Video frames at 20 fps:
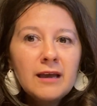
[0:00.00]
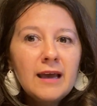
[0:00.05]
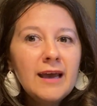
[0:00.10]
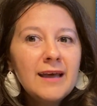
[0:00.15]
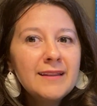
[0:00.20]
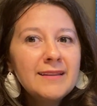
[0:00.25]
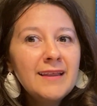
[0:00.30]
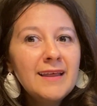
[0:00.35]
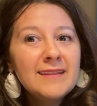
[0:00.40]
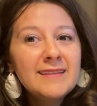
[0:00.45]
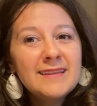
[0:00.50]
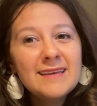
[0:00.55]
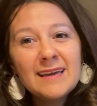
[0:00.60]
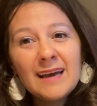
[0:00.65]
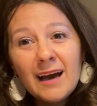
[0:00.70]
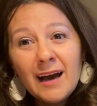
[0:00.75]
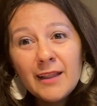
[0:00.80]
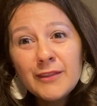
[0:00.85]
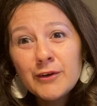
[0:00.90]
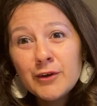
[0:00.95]
and then the
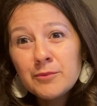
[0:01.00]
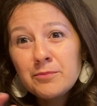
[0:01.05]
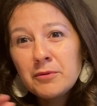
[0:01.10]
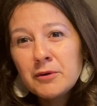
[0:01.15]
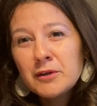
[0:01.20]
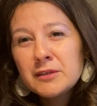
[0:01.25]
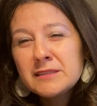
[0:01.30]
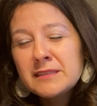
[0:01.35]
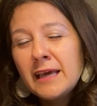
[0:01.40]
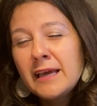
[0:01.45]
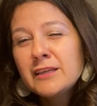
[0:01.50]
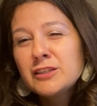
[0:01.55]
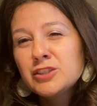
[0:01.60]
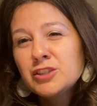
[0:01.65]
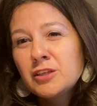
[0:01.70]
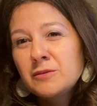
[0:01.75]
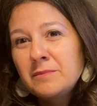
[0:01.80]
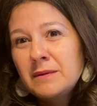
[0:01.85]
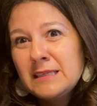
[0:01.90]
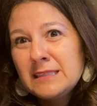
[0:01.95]
other percent
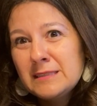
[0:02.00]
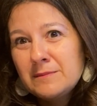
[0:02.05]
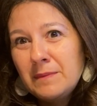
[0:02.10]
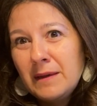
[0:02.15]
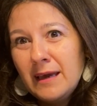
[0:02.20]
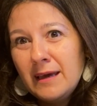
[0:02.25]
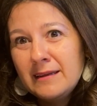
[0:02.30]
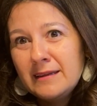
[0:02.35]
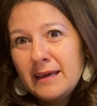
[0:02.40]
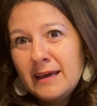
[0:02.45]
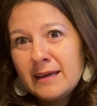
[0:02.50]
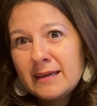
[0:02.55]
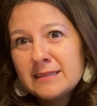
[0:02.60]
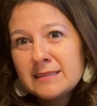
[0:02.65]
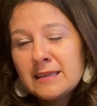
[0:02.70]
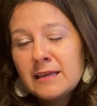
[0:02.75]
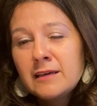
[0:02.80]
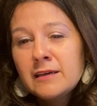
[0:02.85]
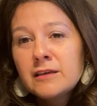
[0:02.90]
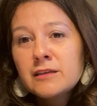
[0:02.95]
should be spandex.